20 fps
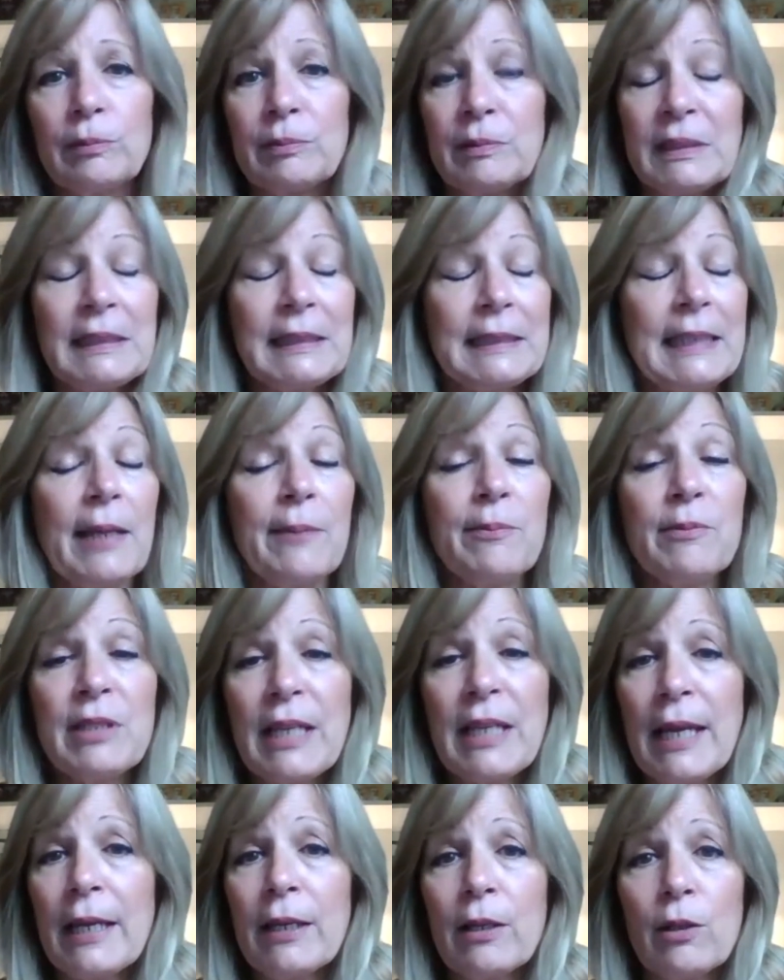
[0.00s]
same
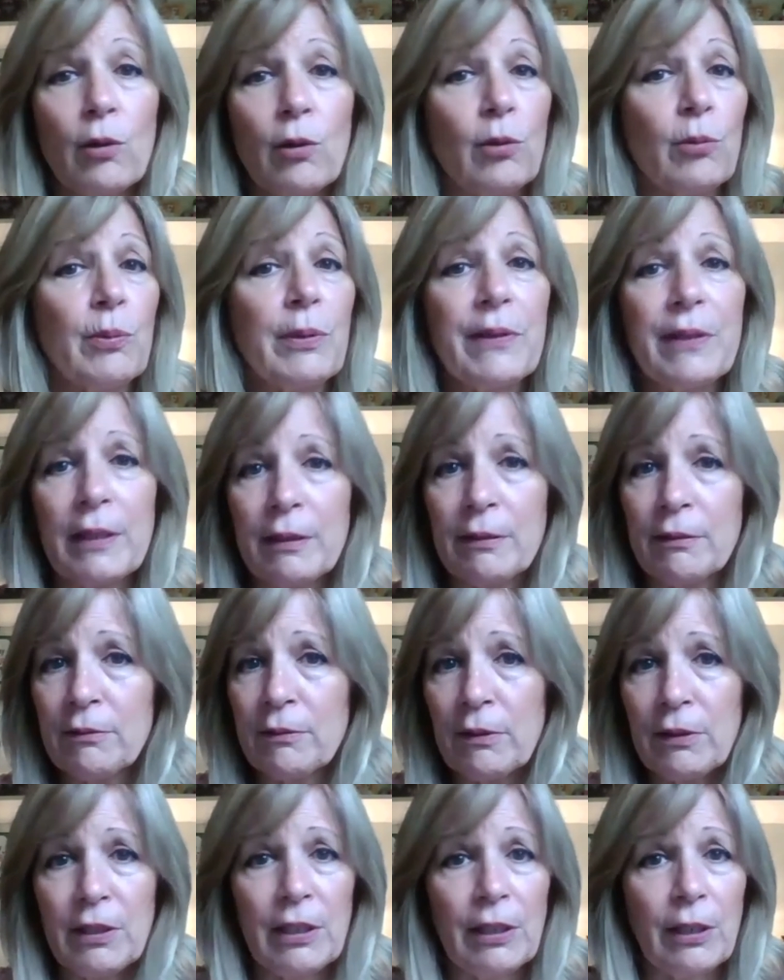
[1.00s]
day or
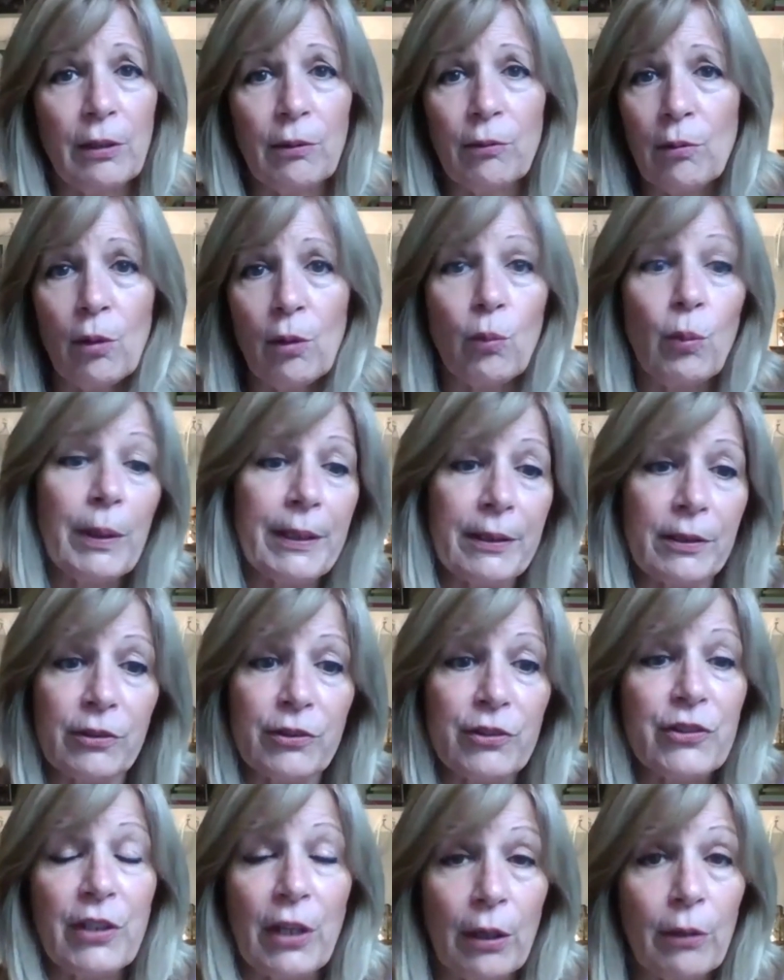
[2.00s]
within a week or
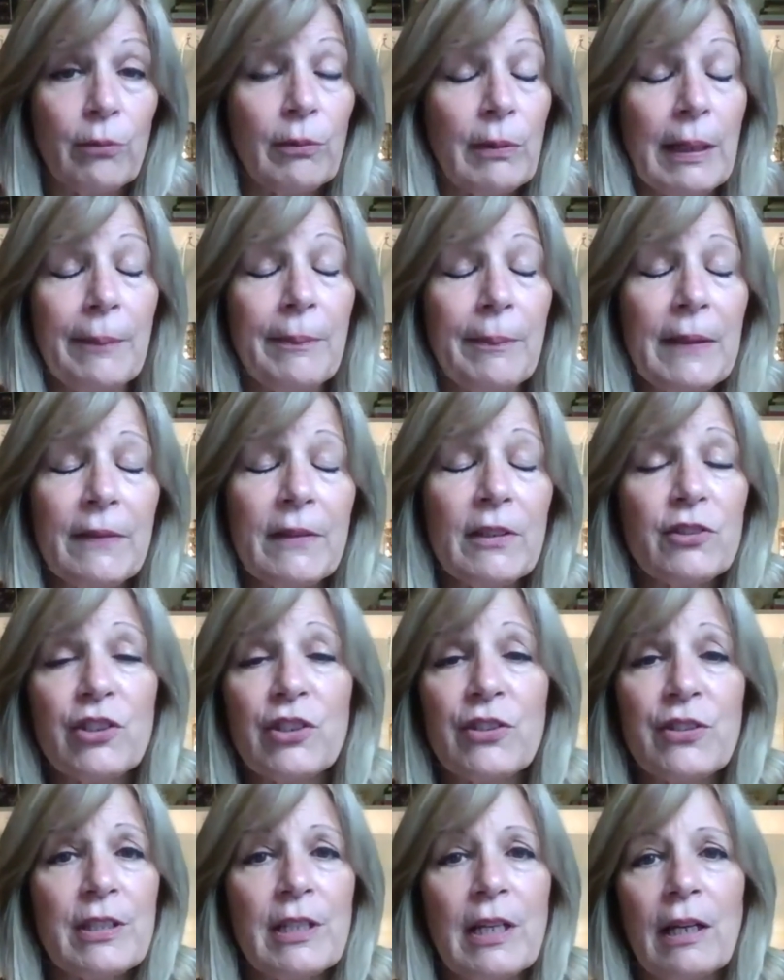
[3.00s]
so. I mean, they're
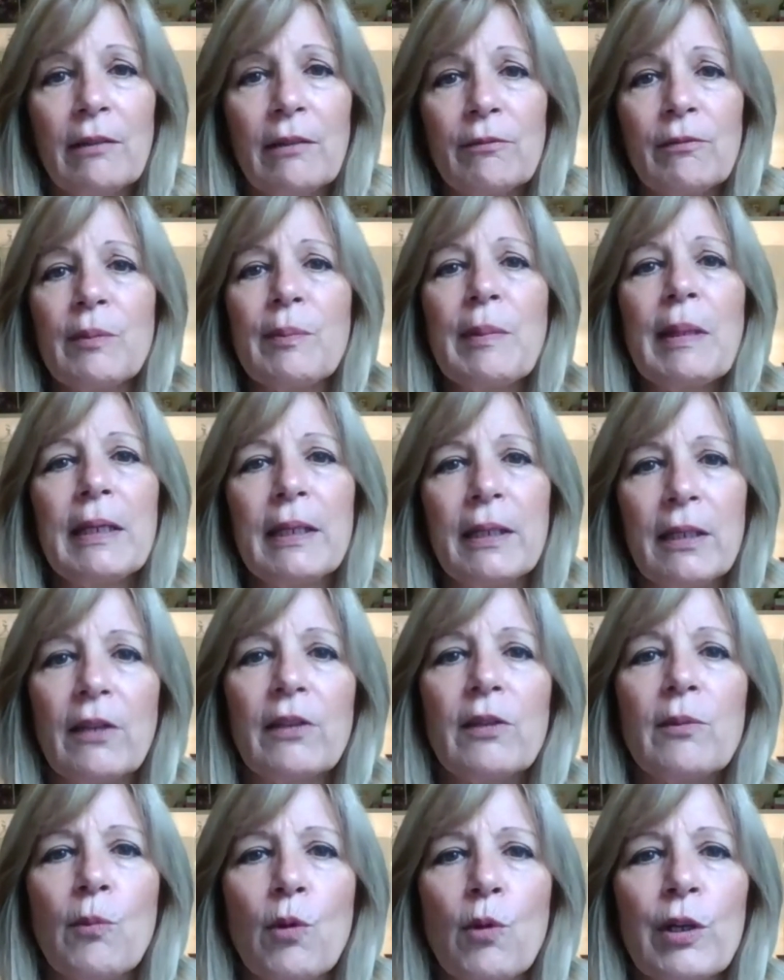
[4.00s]
just not remaining on
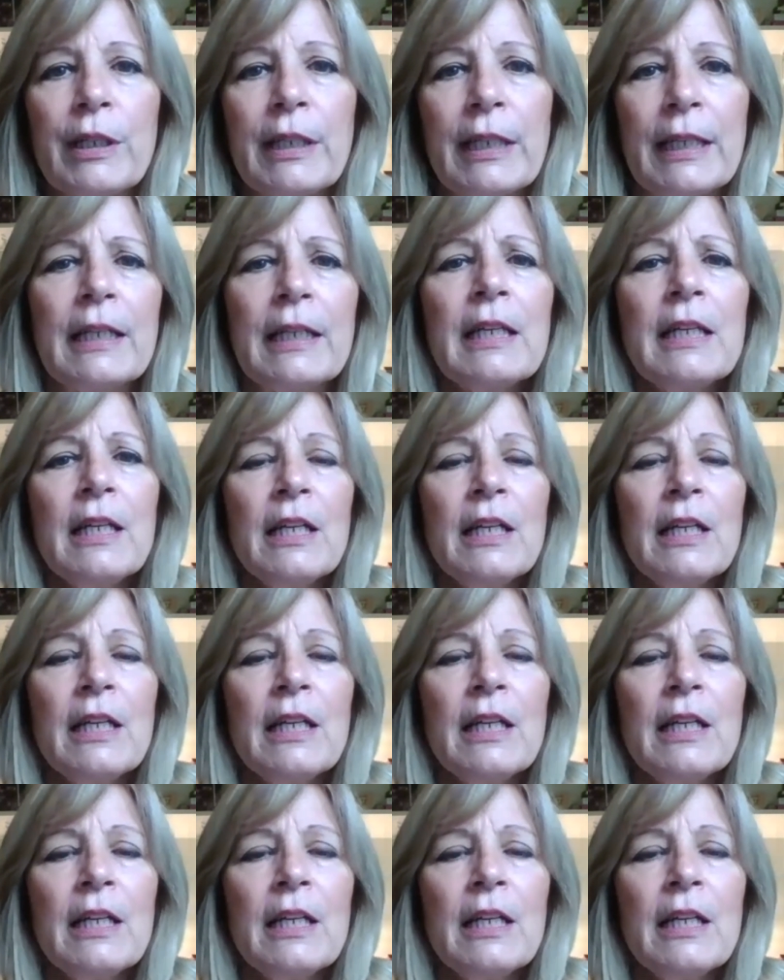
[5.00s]
the market.